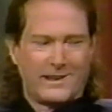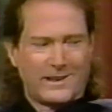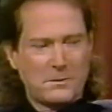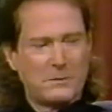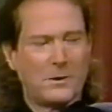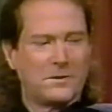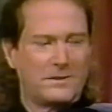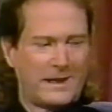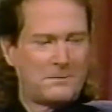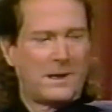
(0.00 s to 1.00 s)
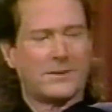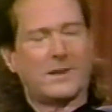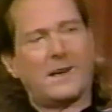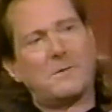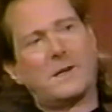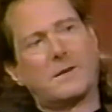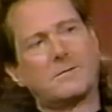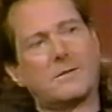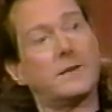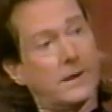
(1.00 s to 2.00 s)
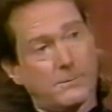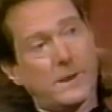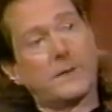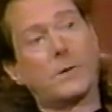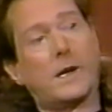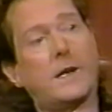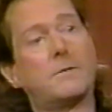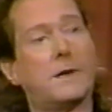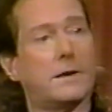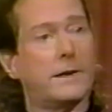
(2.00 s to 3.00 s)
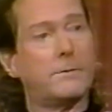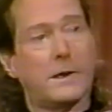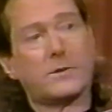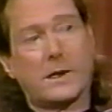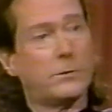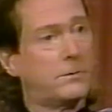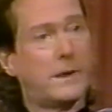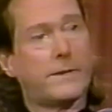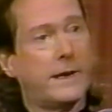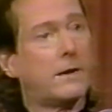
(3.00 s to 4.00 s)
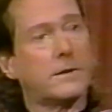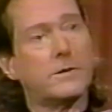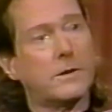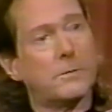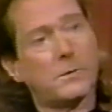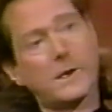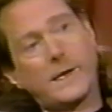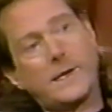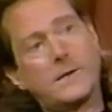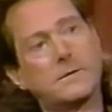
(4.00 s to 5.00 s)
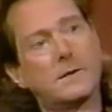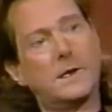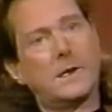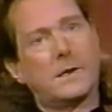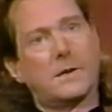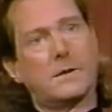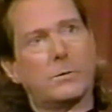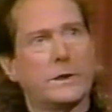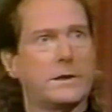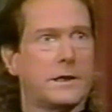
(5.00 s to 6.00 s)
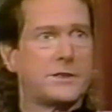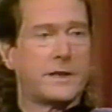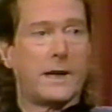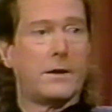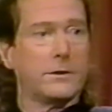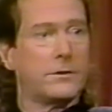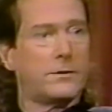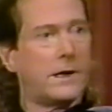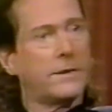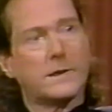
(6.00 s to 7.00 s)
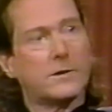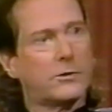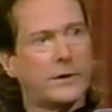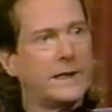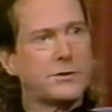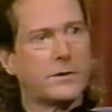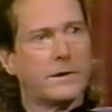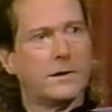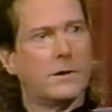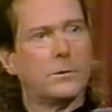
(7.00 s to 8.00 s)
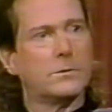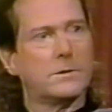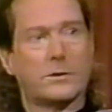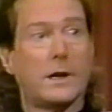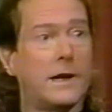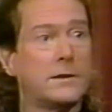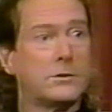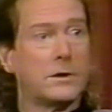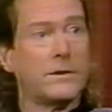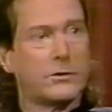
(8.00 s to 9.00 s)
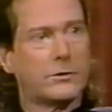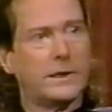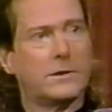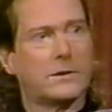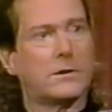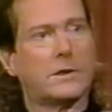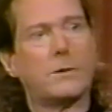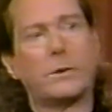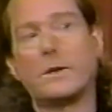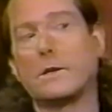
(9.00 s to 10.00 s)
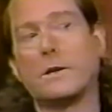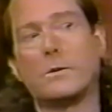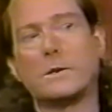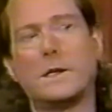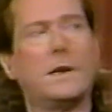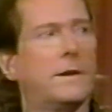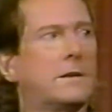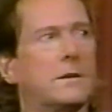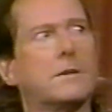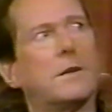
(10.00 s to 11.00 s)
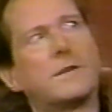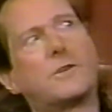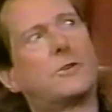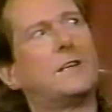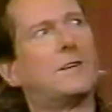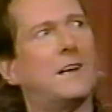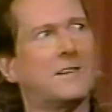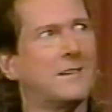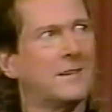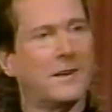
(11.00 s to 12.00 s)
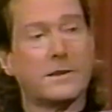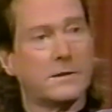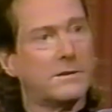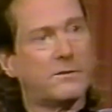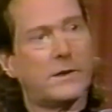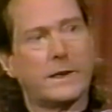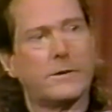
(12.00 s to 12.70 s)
And we wrote 8 Miles High about the airplane ride. About 8 Miles High was about the altitude of the plane. And when you touch down, you'll find that it's stranger than known. Signs in the streets that say where you're going. That's like the street signs in London are funny.